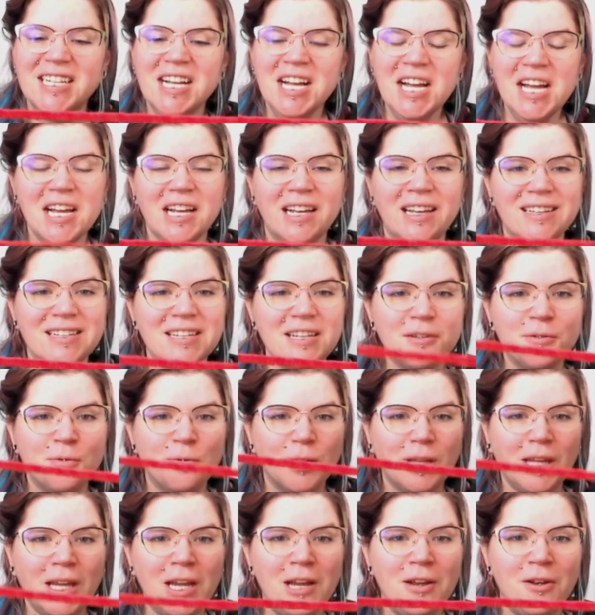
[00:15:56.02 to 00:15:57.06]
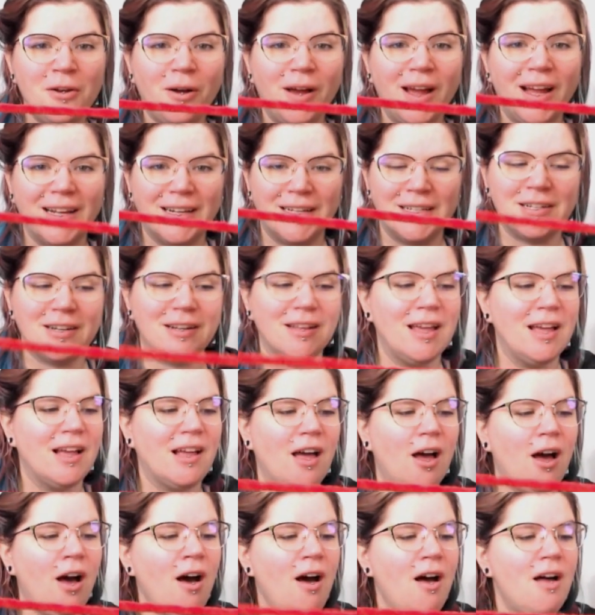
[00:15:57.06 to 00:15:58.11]
Because it's really annoying because you're like,
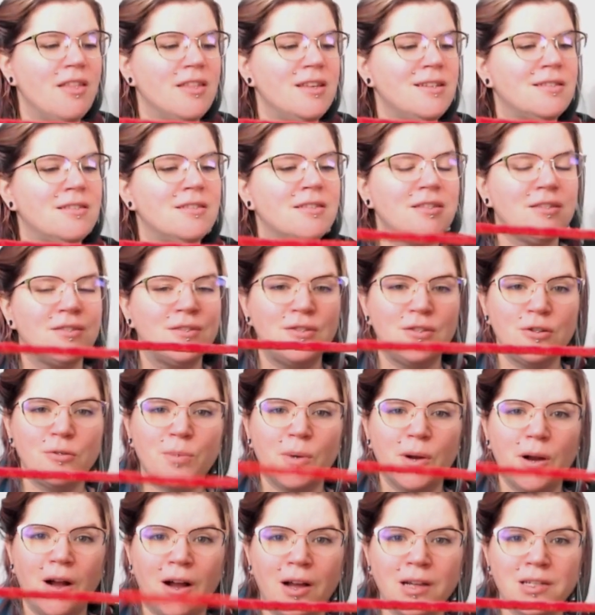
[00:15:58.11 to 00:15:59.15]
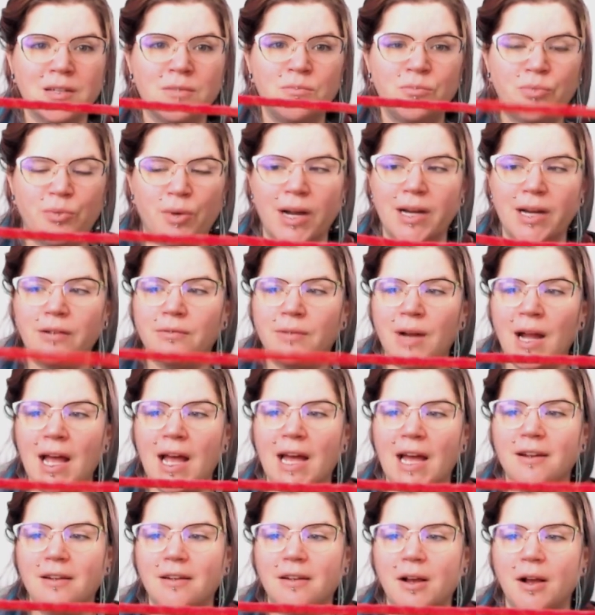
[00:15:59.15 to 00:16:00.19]
oh, this is a super awesome bright
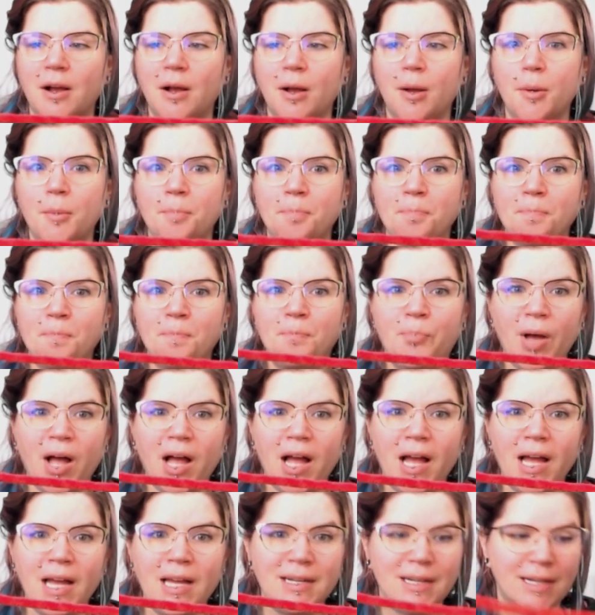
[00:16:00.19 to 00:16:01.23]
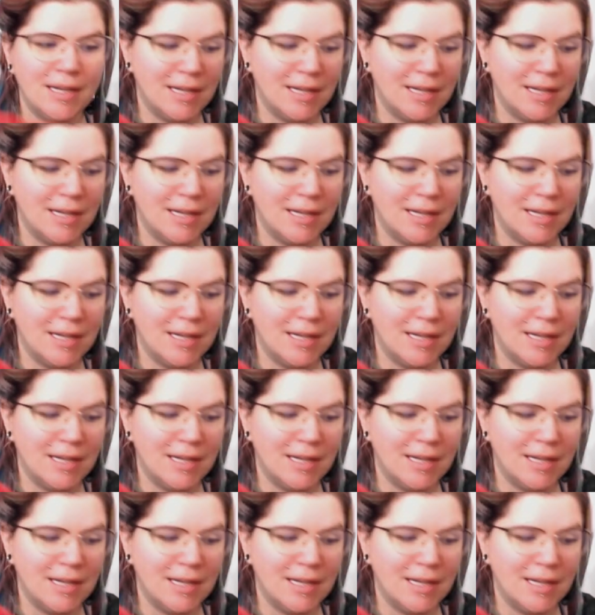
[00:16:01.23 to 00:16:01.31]
red, but